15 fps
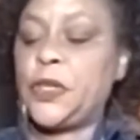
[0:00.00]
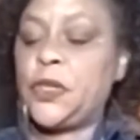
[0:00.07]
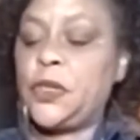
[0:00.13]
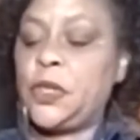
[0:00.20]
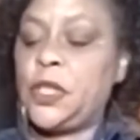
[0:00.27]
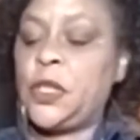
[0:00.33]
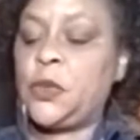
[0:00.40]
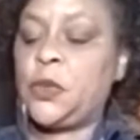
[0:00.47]
So
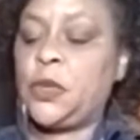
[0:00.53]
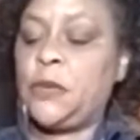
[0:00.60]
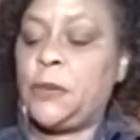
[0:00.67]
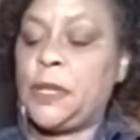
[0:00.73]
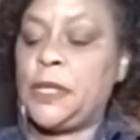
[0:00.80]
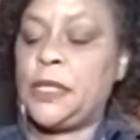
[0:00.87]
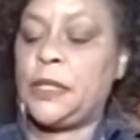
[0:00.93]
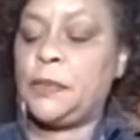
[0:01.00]
these would have
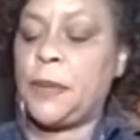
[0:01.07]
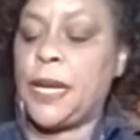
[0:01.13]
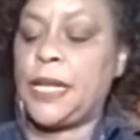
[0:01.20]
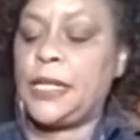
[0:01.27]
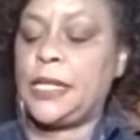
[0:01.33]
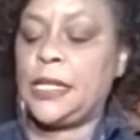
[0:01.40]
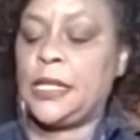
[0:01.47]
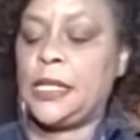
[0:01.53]
been
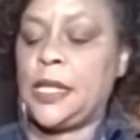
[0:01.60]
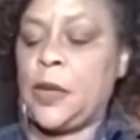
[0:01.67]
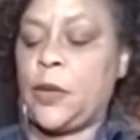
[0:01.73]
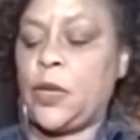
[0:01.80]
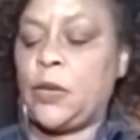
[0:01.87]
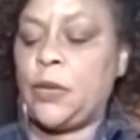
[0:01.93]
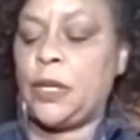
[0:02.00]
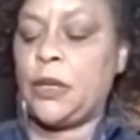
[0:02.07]
spices that
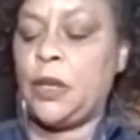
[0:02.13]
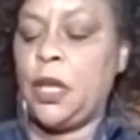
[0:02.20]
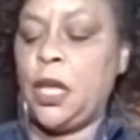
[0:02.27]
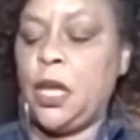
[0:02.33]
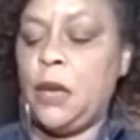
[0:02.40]
would have been